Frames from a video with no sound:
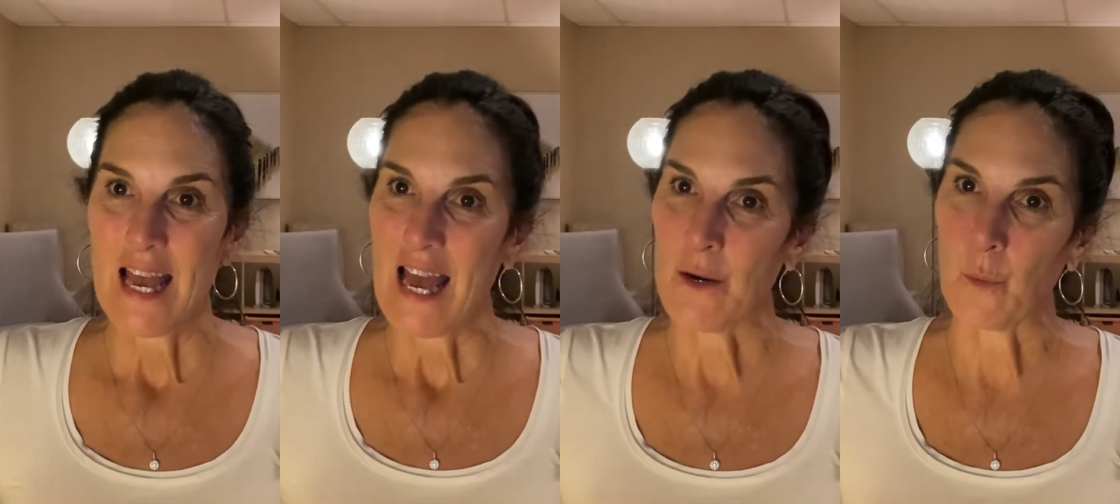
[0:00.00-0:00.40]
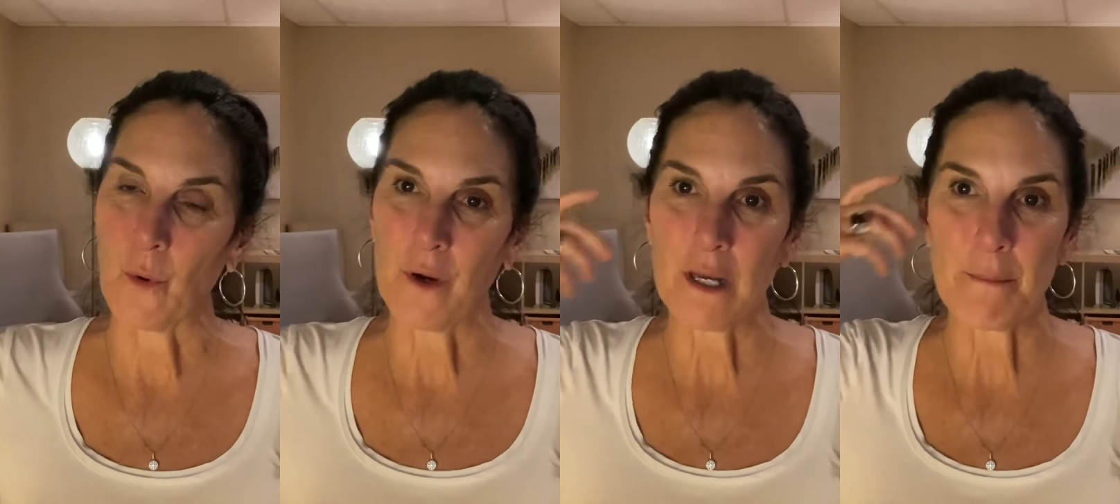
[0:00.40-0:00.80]
And
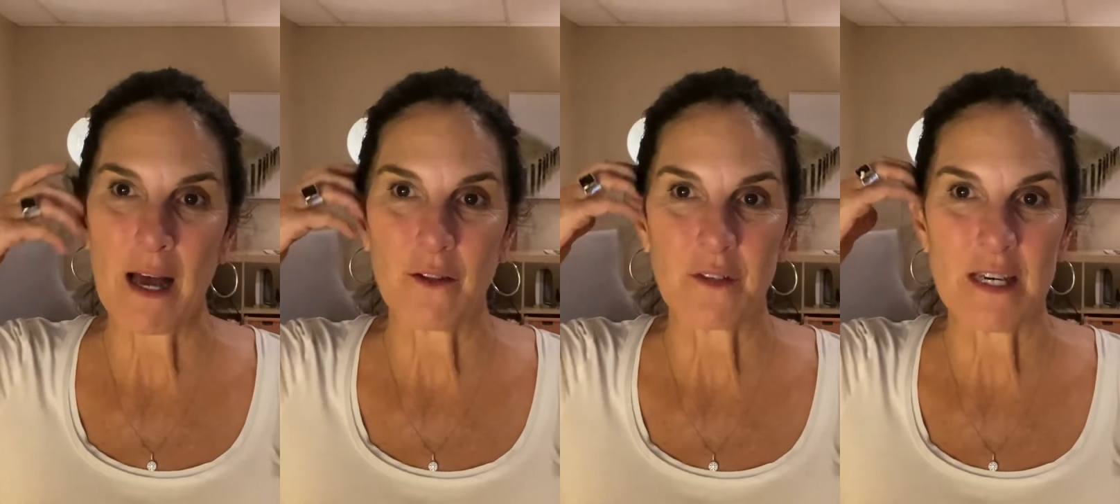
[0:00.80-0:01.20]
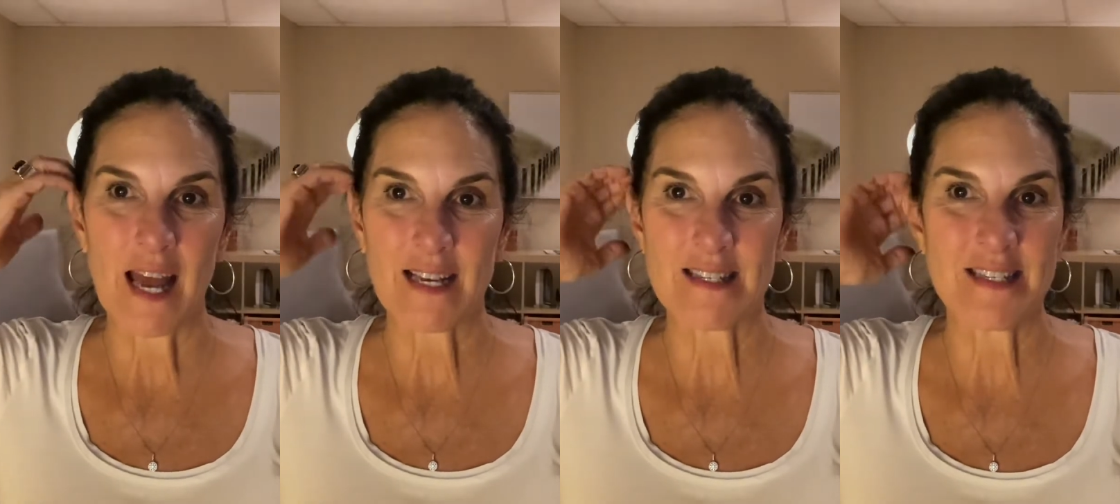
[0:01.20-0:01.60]
worrying about the
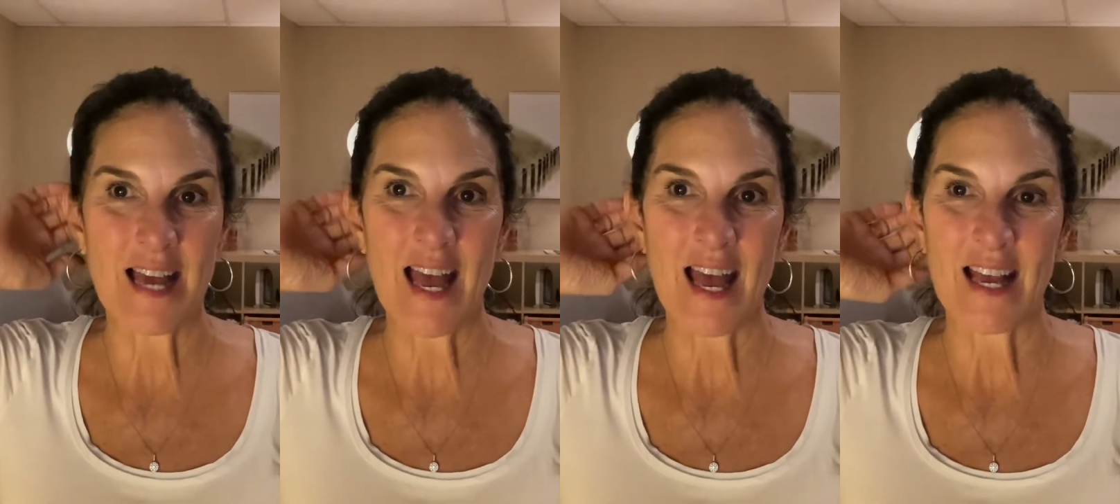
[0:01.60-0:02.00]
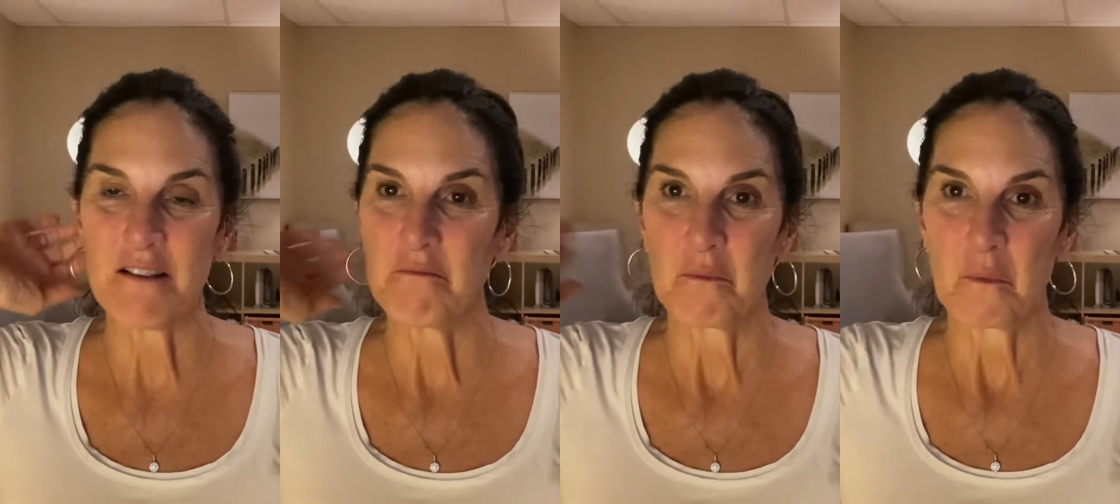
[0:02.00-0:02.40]
next day,
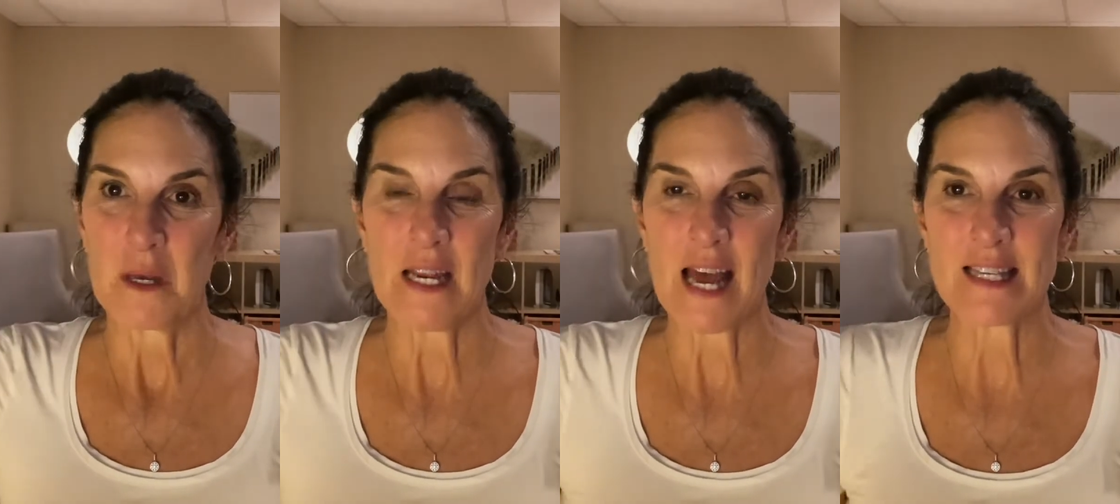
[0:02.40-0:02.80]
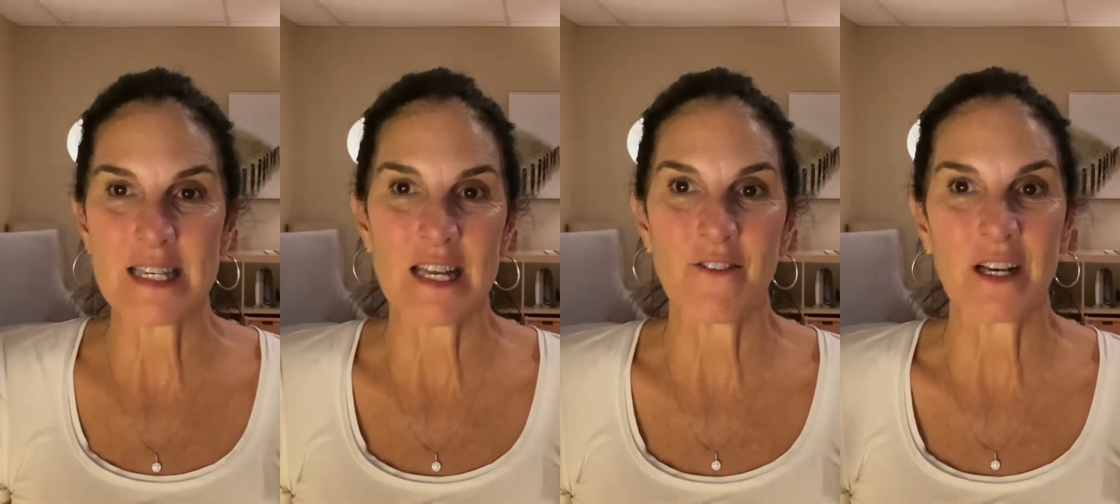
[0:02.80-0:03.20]
it hasn't
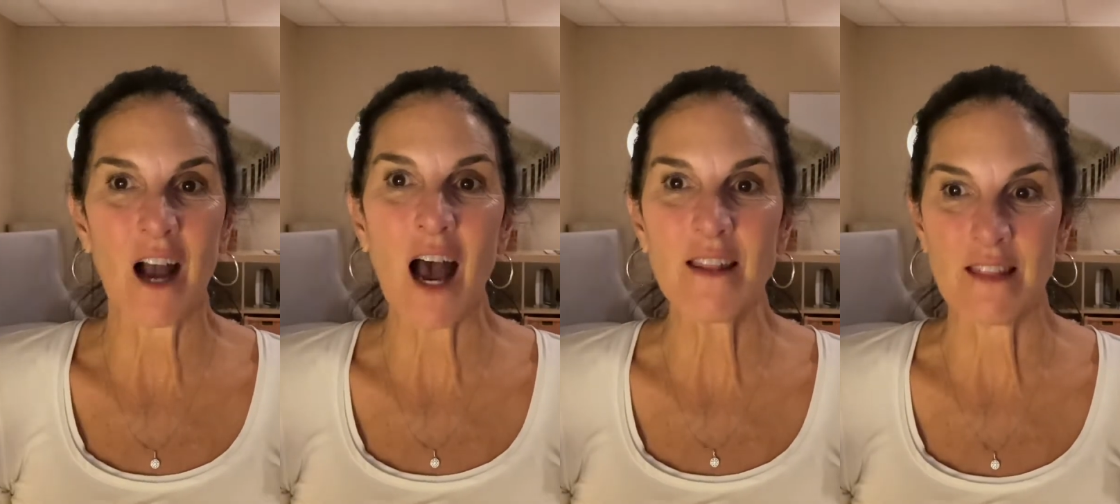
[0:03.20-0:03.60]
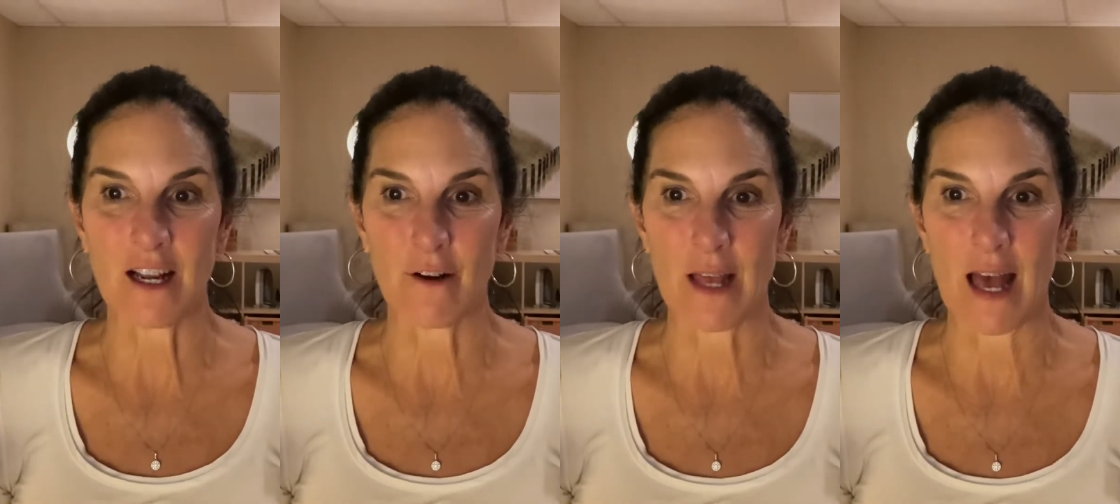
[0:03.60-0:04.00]
even gotten
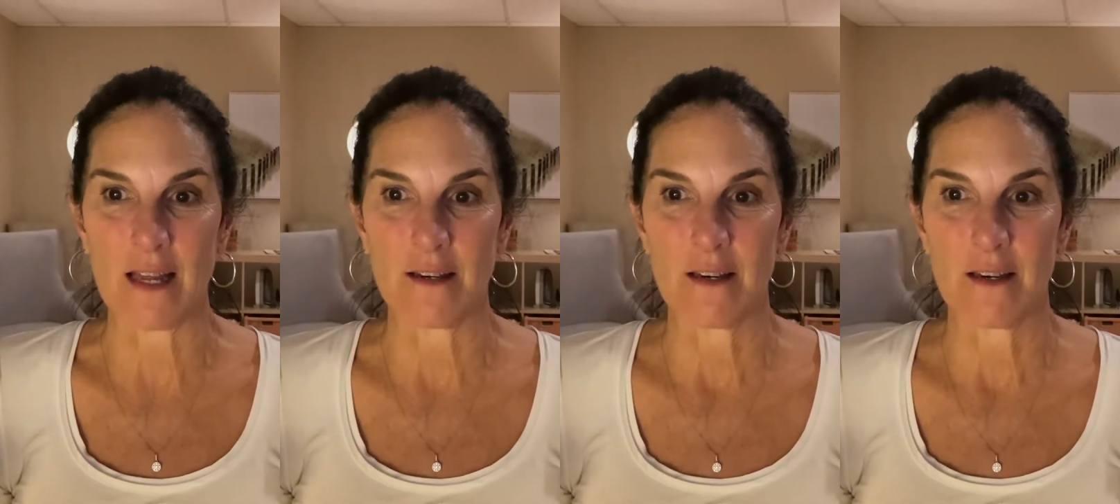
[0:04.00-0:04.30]
there yet.